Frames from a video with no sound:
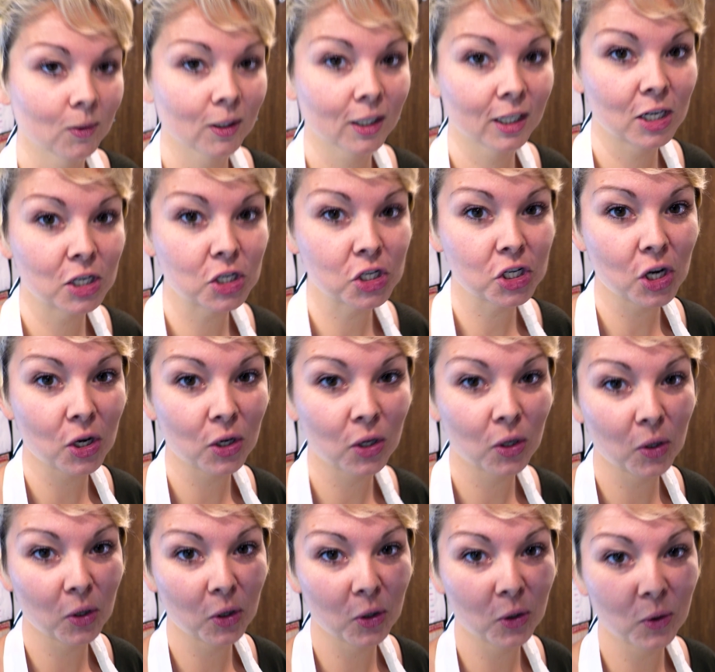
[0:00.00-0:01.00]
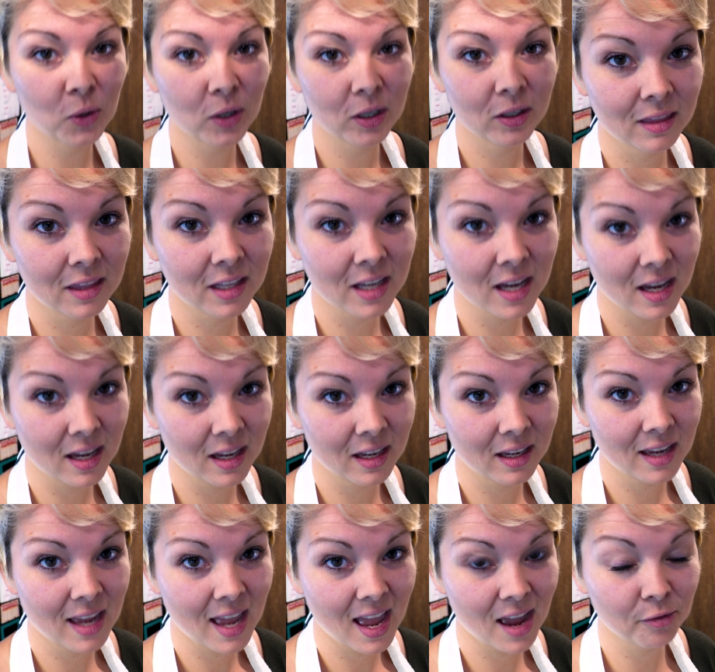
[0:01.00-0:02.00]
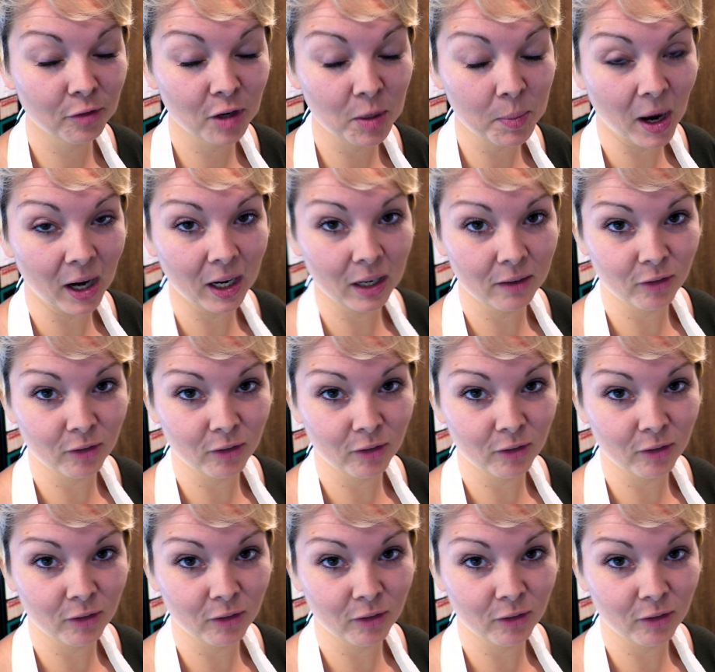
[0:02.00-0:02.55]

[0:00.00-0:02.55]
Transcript: we're gonna show you the everybody